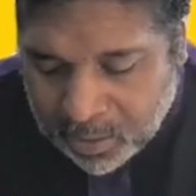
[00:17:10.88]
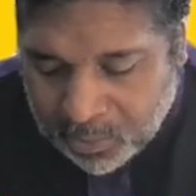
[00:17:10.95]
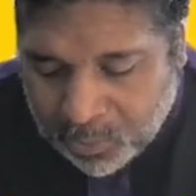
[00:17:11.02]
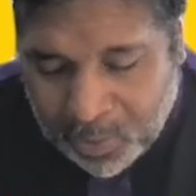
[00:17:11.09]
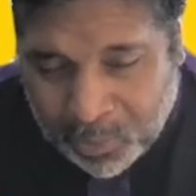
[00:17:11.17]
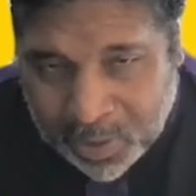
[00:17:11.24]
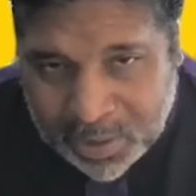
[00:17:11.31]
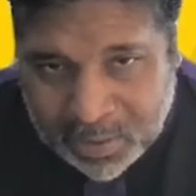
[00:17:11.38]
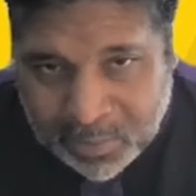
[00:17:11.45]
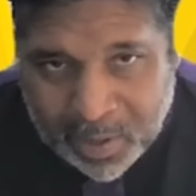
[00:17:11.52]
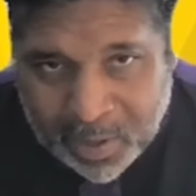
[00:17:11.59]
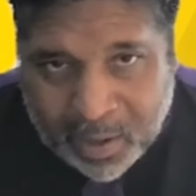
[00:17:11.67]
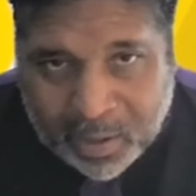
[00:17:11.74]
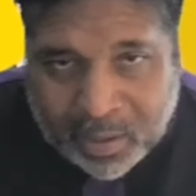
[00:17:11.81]
What was
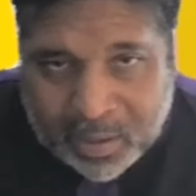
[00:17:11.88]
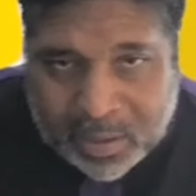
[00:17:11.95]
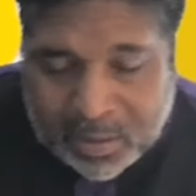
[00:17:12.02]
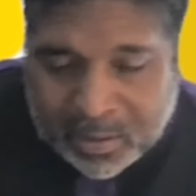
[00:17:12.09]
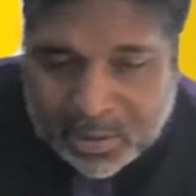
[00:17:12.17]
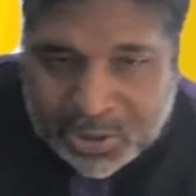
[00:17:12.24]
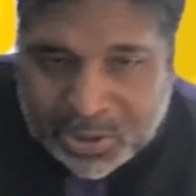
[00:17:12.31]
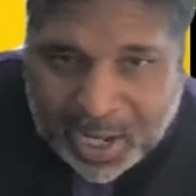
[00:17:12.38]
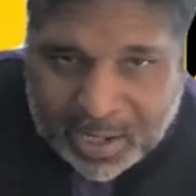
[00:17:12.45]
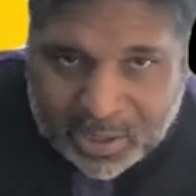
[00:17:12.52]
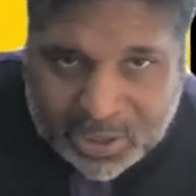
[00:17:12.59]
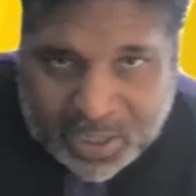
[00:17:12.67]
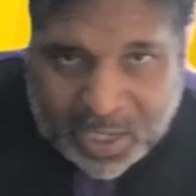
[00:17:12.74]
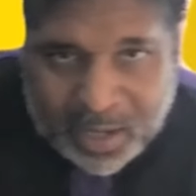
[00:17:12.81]
American chattel
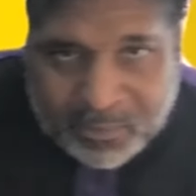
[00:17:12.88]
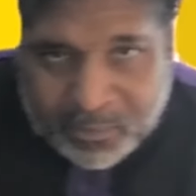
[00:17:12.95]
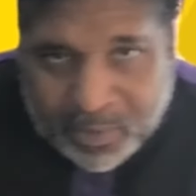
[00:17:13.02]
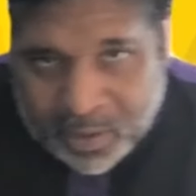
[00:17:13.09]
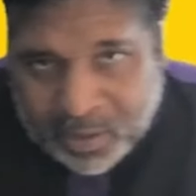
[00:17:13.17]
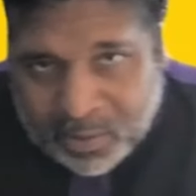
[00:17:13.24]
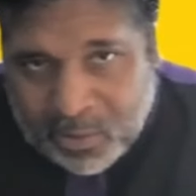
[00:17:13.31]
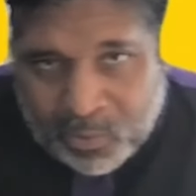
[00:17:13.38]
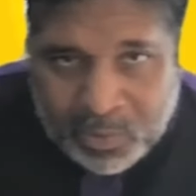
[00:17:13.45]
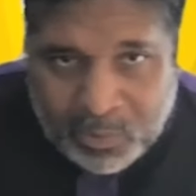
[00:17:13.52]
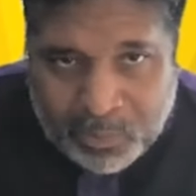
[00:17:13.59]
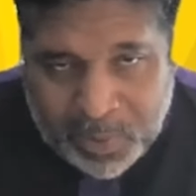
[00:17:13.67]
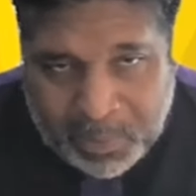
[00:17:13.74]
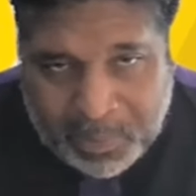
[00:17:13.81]
slavery? You know,
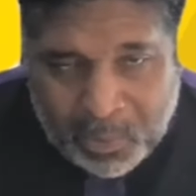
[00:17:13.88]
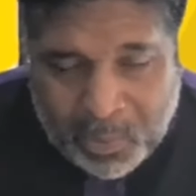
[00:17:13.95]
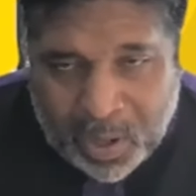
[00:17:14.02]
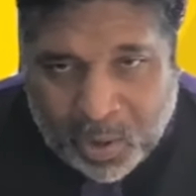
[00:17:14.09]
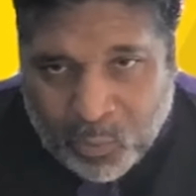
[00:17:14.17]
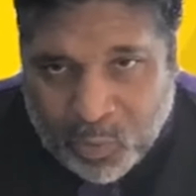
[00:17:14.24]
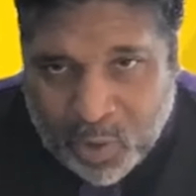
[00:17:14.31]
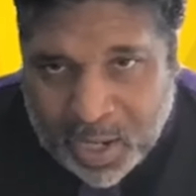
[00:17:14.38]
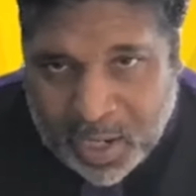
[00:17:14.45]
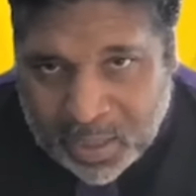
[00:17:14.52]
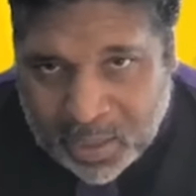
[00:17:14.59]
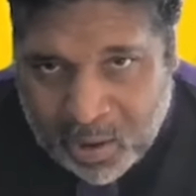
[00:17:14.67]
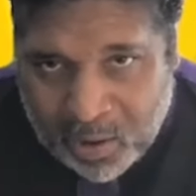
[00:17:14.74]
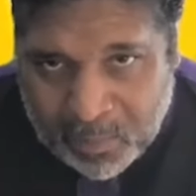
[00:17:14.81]
people want to run
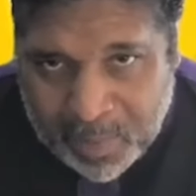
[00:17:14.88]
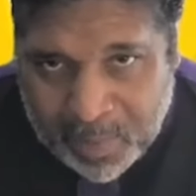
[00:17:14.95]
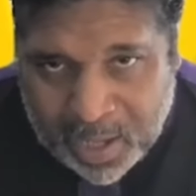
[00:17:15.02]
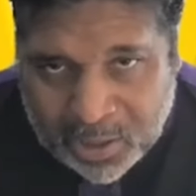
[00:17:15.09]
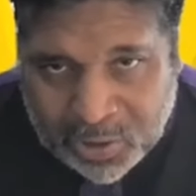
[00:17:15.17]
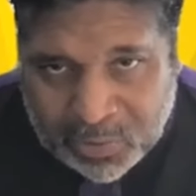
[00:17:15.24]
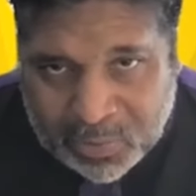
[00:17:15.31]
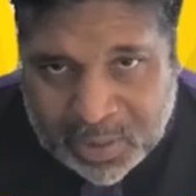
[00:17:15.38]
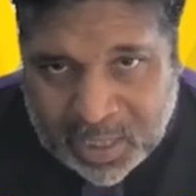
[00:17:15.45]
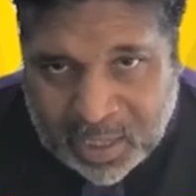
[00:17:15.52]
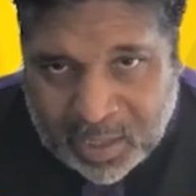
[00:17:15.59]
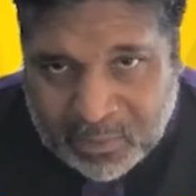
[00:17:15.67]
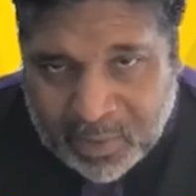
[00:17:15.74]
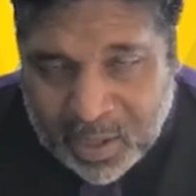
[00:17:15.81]
and talk about
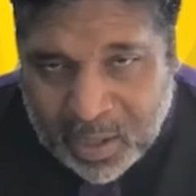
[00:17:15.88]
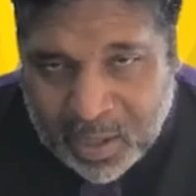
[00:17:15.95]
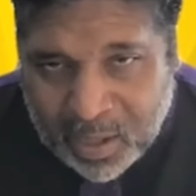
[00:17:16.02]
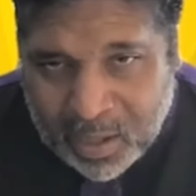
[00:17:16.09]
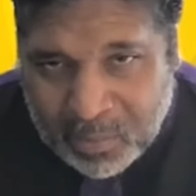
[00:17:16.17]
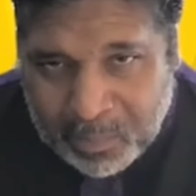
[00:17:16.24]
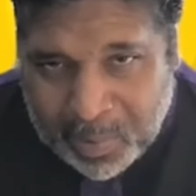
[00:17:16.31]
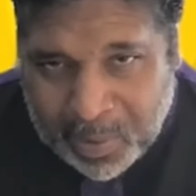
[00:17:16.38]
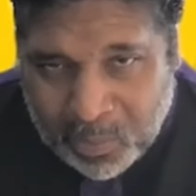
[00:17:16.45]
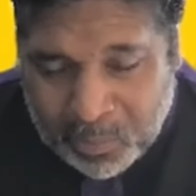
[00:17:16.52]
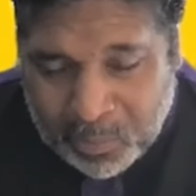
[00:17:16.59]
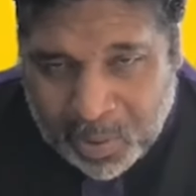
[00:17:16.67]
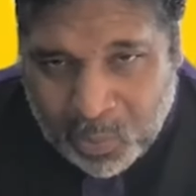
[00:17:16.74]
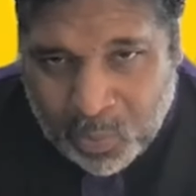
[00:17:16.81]
Juneteenth, but
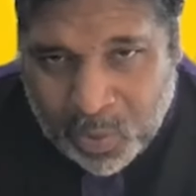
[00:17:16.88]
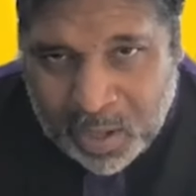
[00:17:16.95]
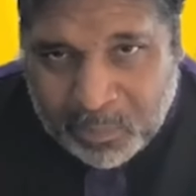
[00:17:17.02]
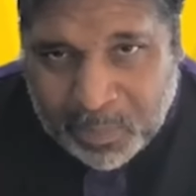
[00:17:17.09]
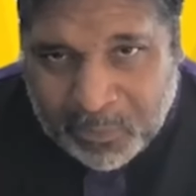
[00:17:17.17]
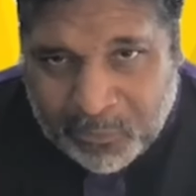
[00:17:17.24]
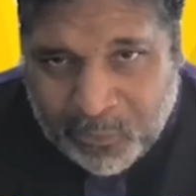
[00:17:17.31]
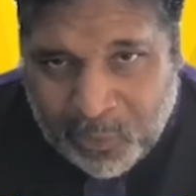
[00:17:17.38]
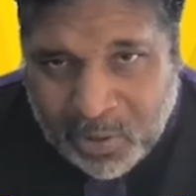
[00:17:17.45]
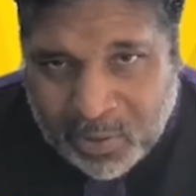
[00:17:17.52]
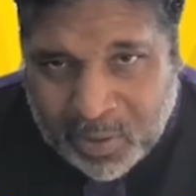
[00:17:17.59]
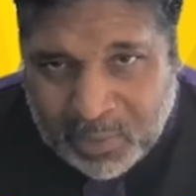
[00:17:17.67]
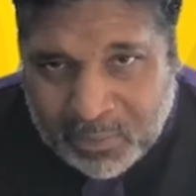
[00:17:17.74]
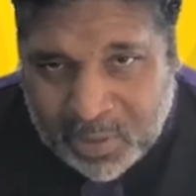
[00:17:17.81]
what, before you
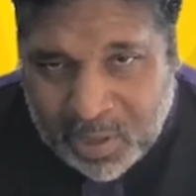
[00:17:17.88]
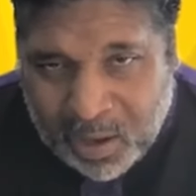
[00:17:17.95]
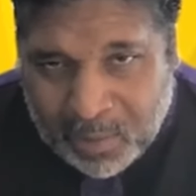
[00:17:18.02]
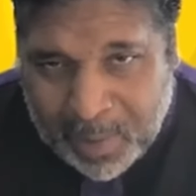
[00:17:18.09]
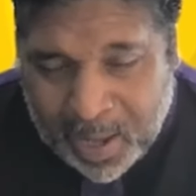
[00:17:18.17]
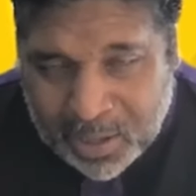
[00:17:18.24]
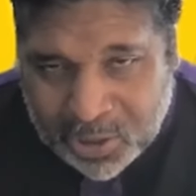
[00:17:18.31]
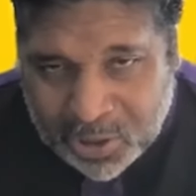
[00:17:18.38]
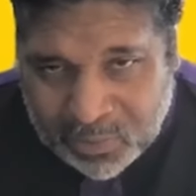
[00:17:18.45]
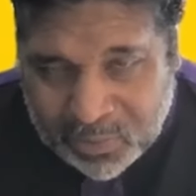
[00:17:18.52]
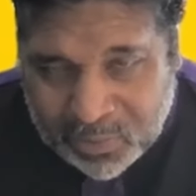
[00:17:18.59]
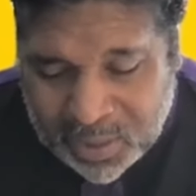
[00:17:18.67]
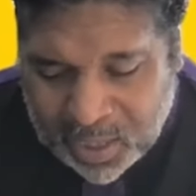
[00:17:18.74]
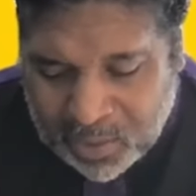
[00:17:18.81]
can even talk about
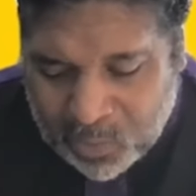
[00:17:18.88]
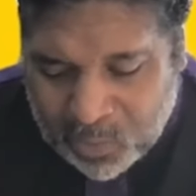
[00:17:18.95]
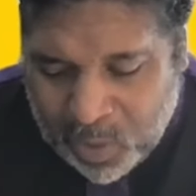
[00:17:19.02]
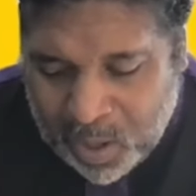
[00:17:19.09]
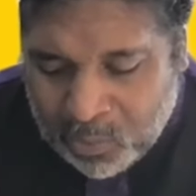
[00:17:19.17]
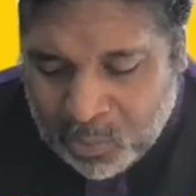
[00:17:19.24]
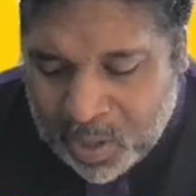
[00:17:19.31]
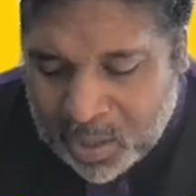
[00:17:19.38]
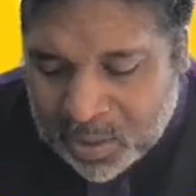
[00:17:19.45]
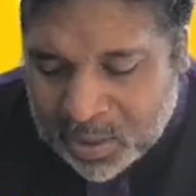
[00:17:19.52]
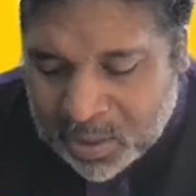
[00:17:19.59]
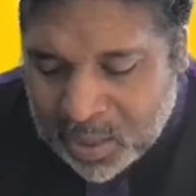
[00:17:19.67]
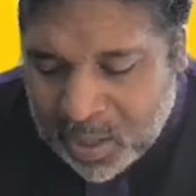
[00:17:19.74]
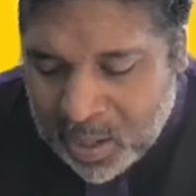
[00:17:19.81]
Juneteenth, what
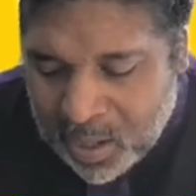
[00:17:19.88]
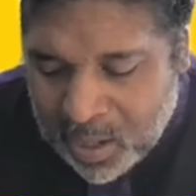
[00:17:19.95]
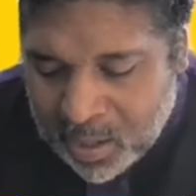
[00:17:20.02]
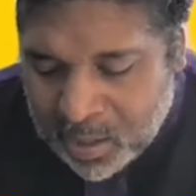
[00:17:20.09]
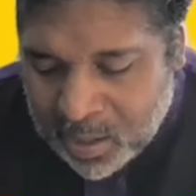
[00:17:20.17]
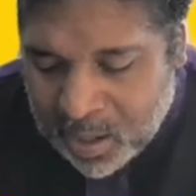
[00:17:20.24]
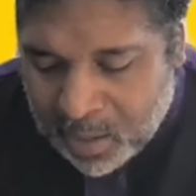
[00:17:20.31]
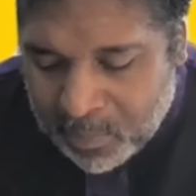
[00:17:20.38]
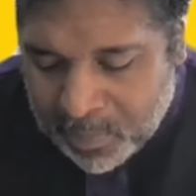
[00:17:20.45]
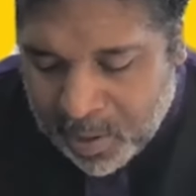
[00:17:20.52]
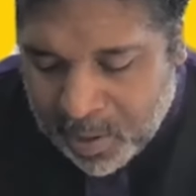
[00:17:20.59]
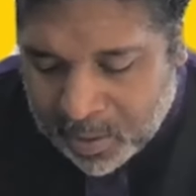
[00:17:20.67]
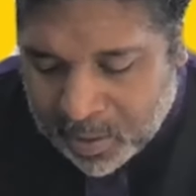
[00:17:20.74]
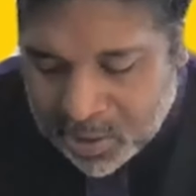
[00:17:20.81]
was
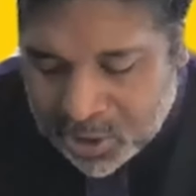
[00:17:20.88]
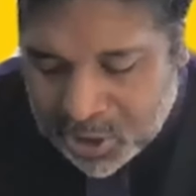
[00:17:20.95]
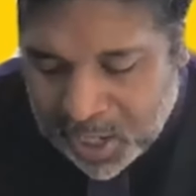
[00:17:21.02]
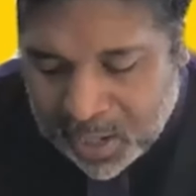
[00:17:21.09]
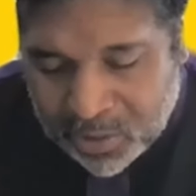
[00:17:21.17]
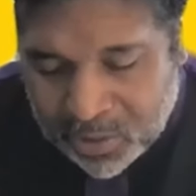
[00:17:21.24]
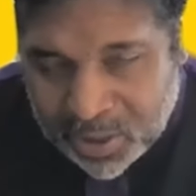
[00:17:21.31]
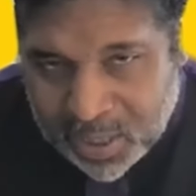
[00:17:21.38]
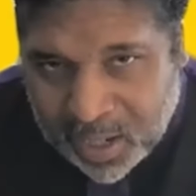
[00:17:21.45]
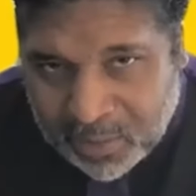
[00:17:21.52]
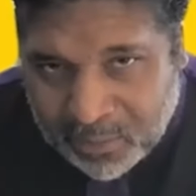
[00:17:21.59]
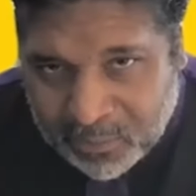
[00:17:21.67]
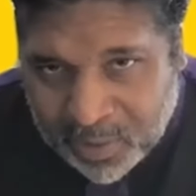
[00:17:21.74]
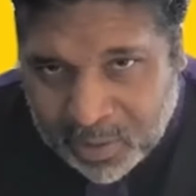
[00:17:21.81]
American chattel
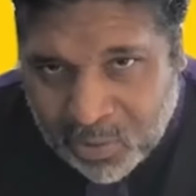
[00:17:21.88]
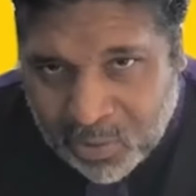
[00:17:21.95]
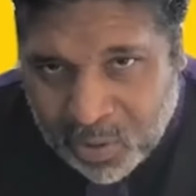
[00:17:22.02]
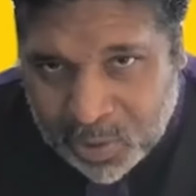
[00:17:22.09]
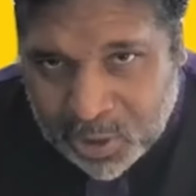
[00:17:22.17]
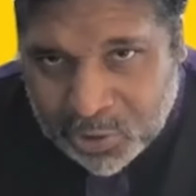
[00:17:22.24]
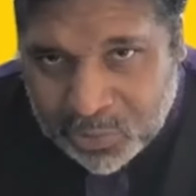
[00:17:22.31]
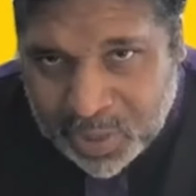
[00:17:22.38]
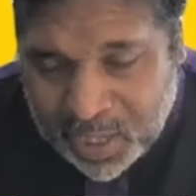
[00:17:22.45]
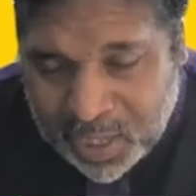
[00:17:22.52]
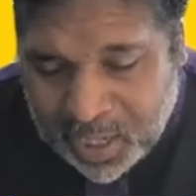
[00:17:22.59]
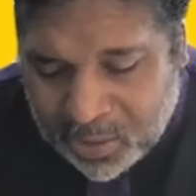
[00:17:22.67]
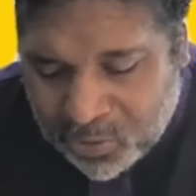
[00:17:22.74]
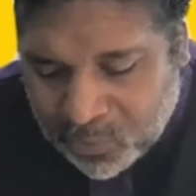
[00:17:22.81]
slavery? You know, it was
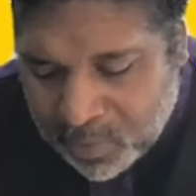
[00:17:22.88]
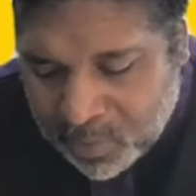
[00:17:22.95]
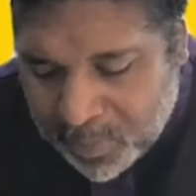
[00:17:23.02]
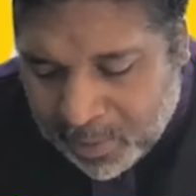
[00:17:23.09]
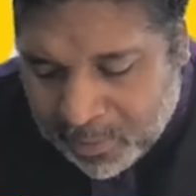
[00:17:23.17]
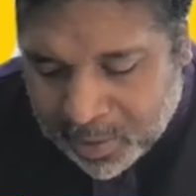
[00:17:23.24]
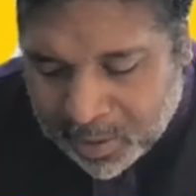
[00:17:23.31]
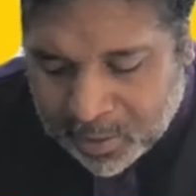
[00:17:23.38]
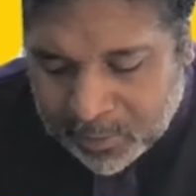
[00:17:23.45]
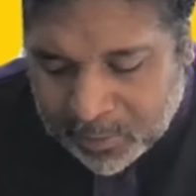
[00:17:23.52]
unique to America